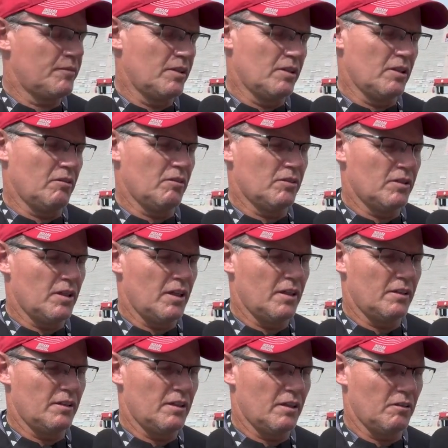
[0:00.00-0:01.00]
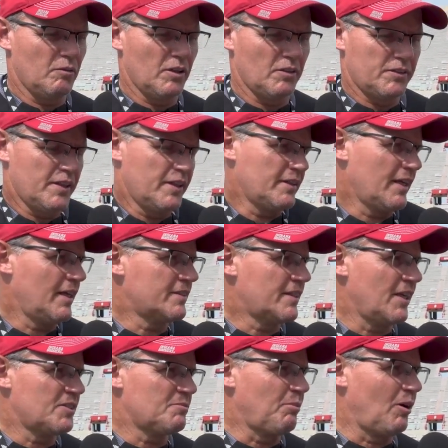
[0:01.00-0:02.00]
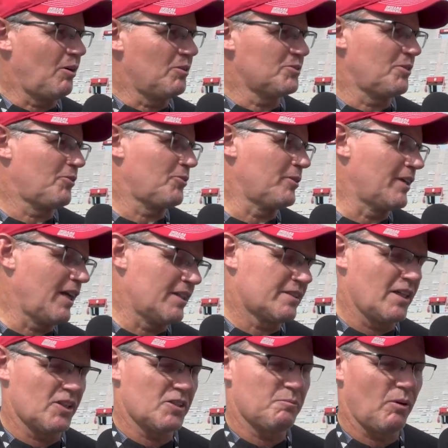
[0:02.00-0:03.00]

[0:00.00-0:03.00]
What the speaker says: you know, and whether 10 guys catch balls or 3 guys catch